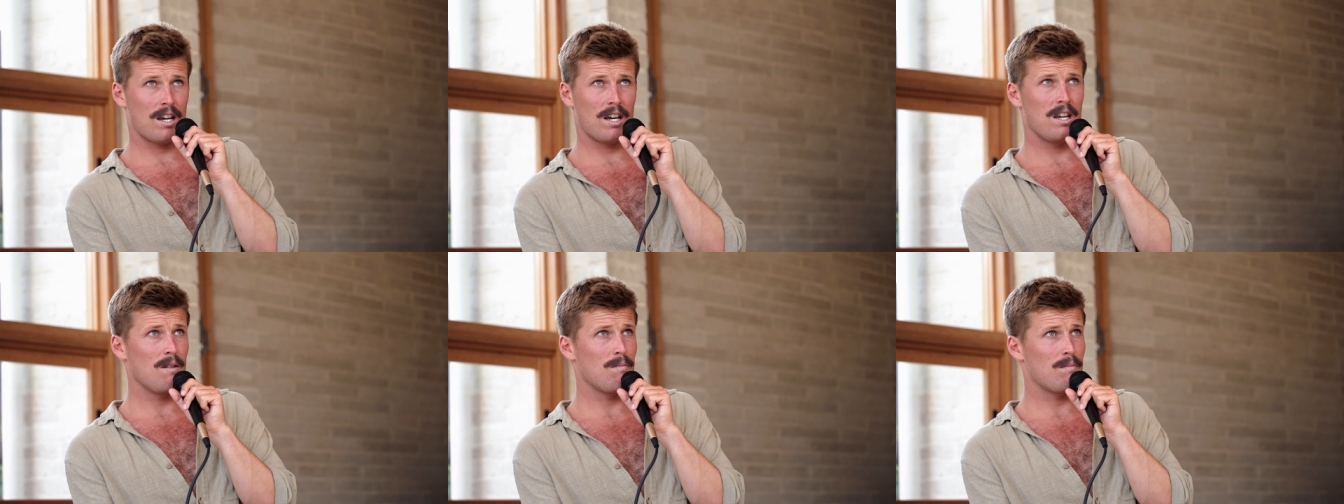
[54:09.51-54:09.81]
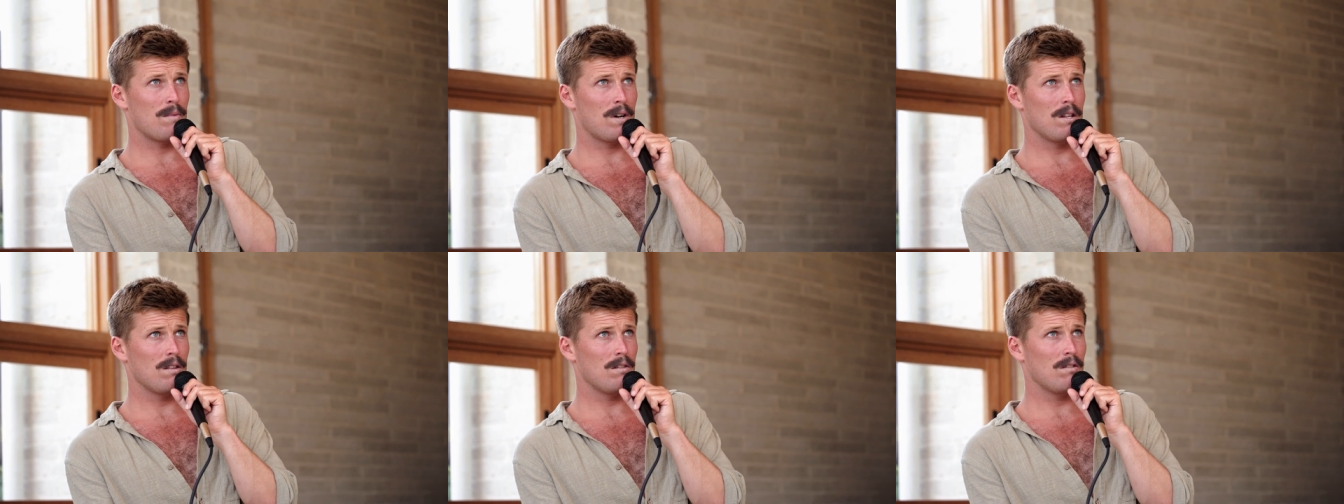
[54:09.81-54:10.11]

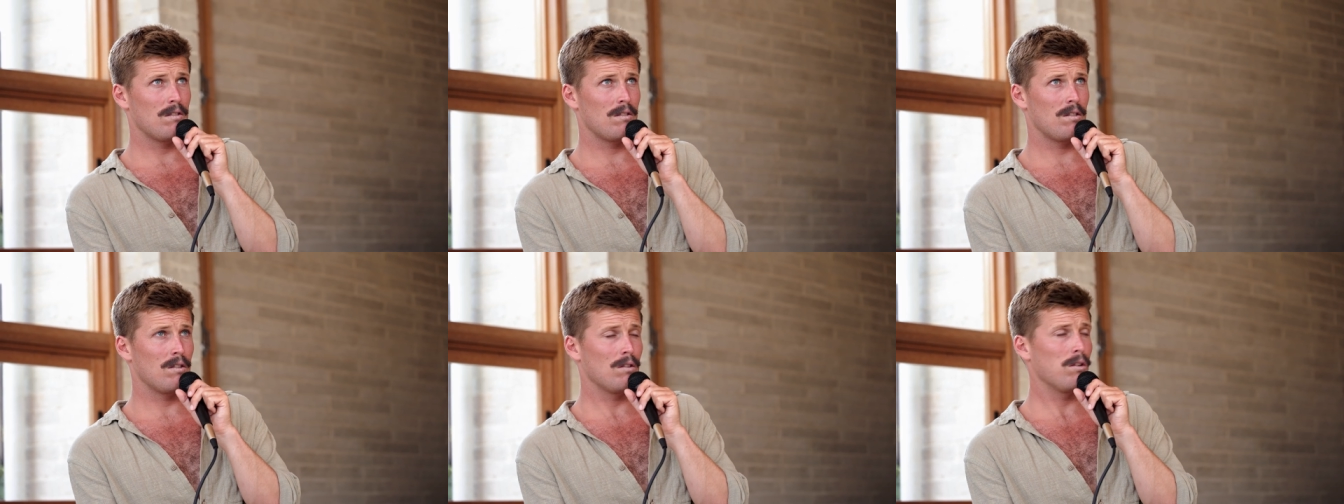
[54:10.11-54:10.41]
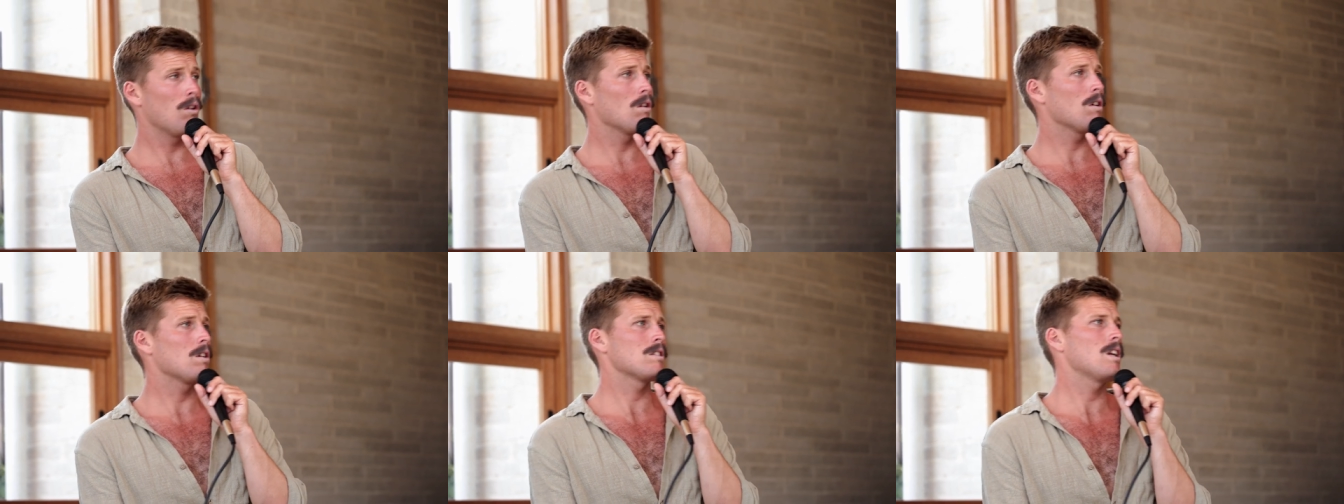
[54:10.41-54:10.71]
eight months, the
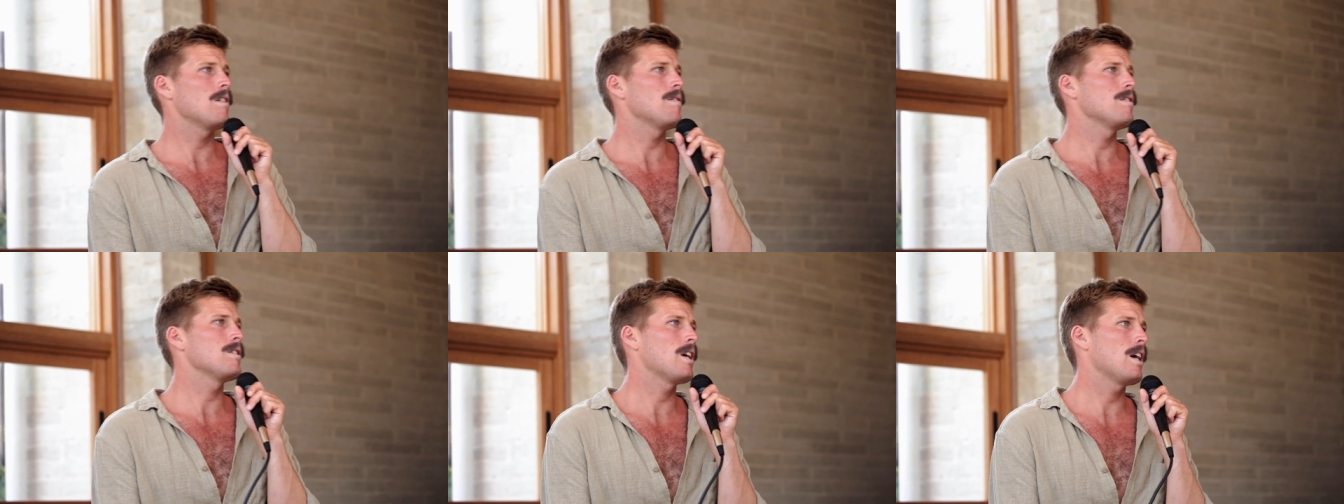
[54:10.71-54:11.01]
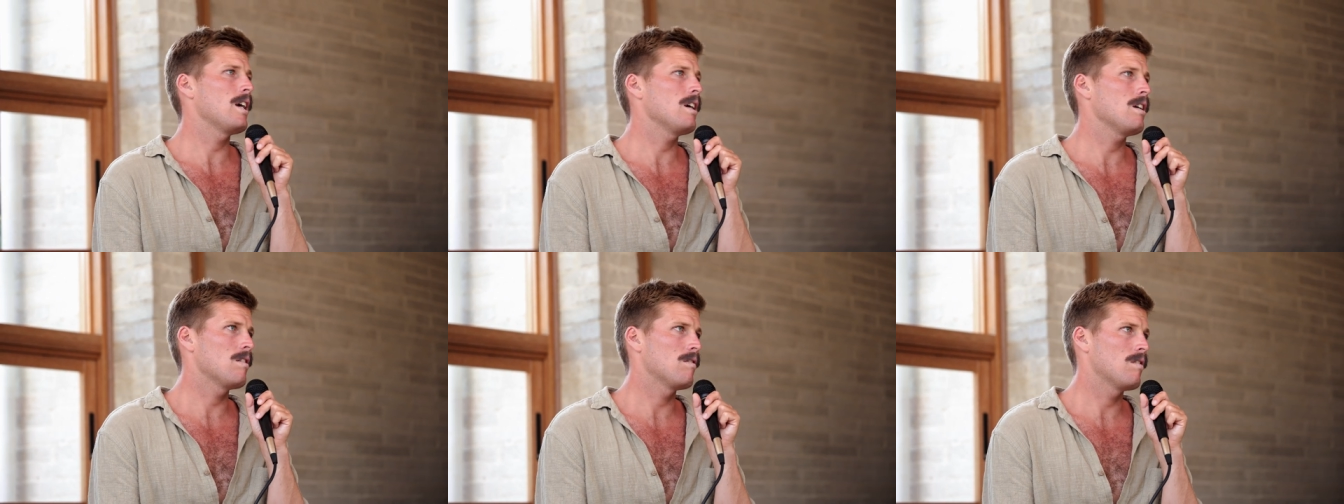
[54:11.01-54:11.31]
longest I'd ever
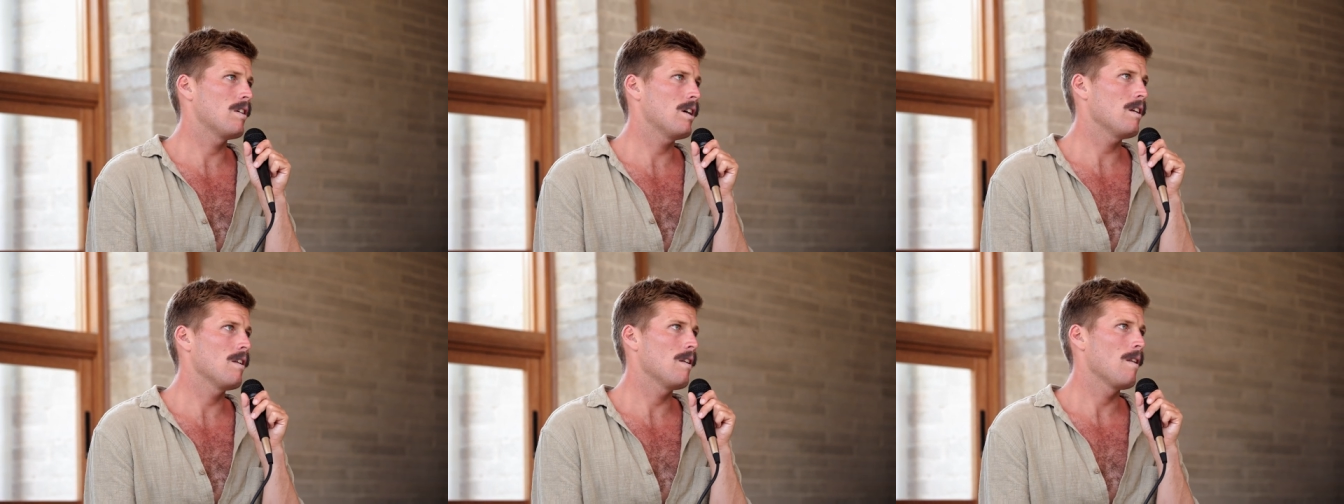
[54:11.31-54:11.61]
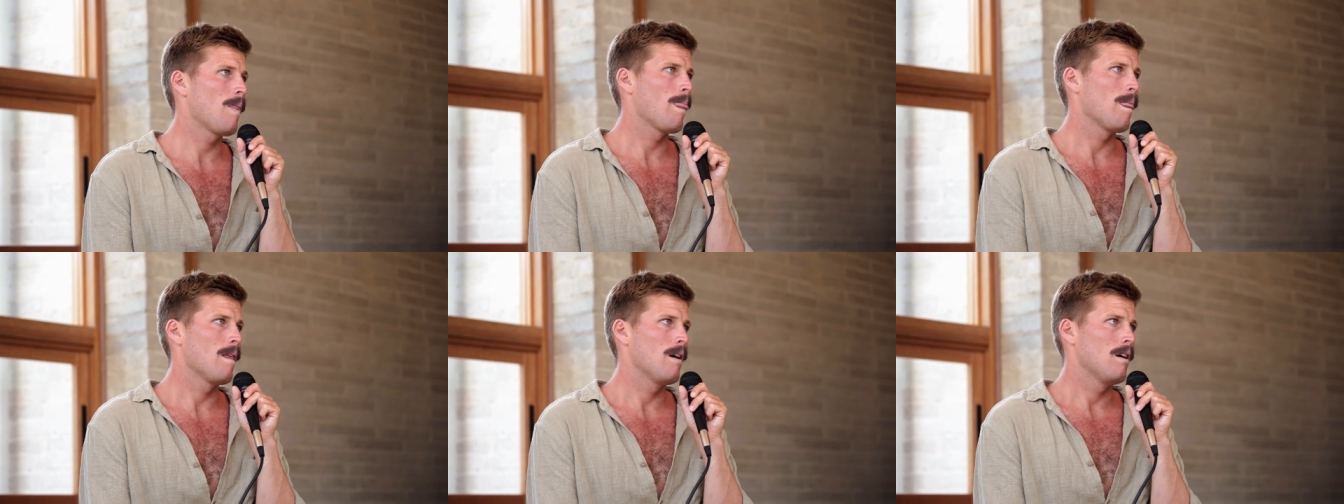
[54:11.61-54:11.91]
taken, right? Eight
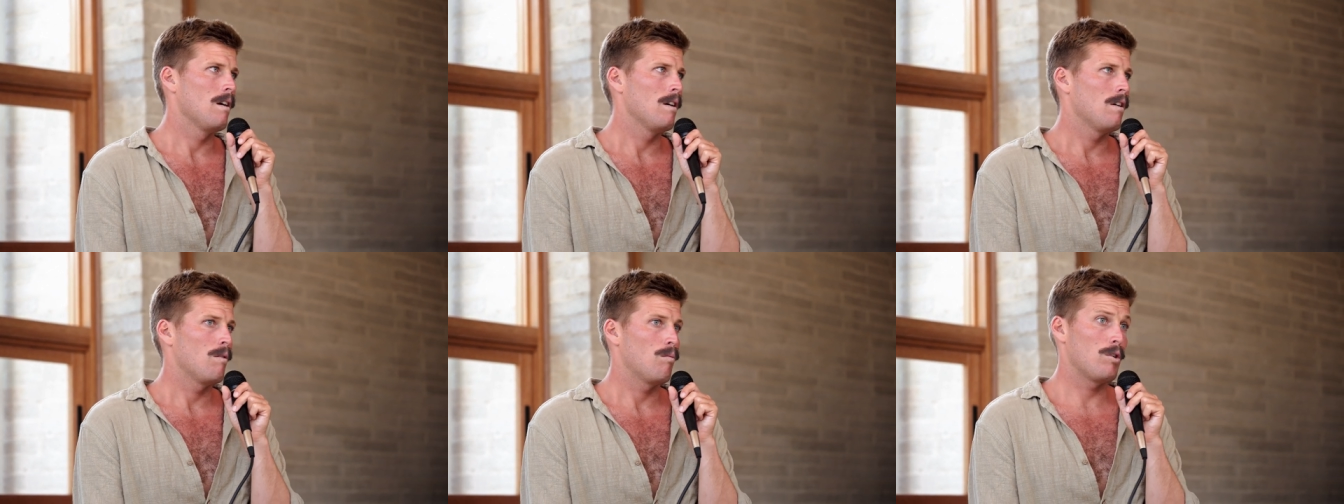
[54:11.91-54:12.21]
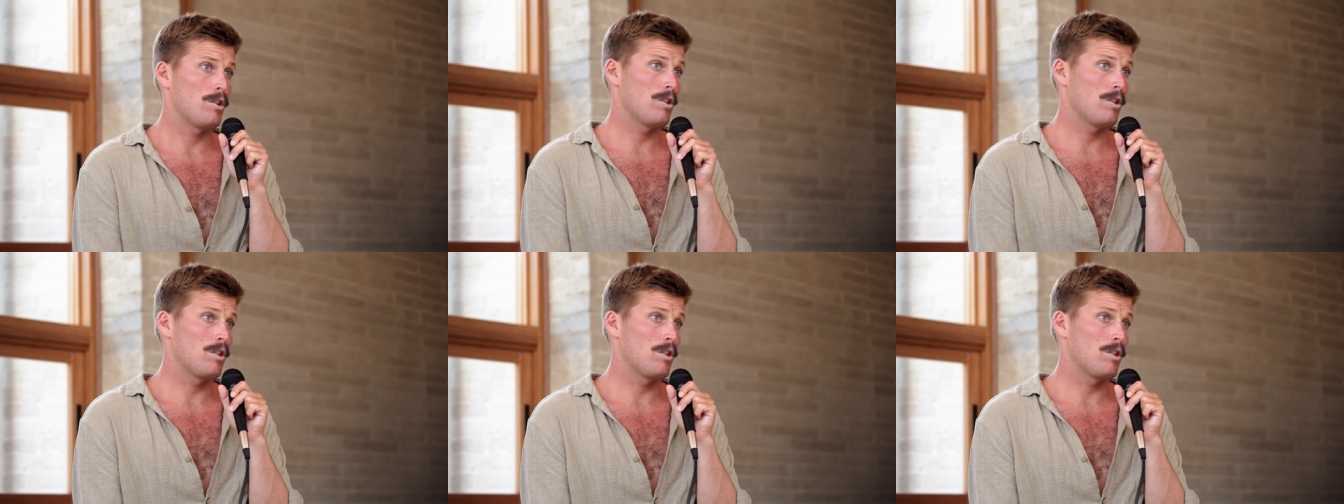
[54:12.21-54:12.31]
months, wow.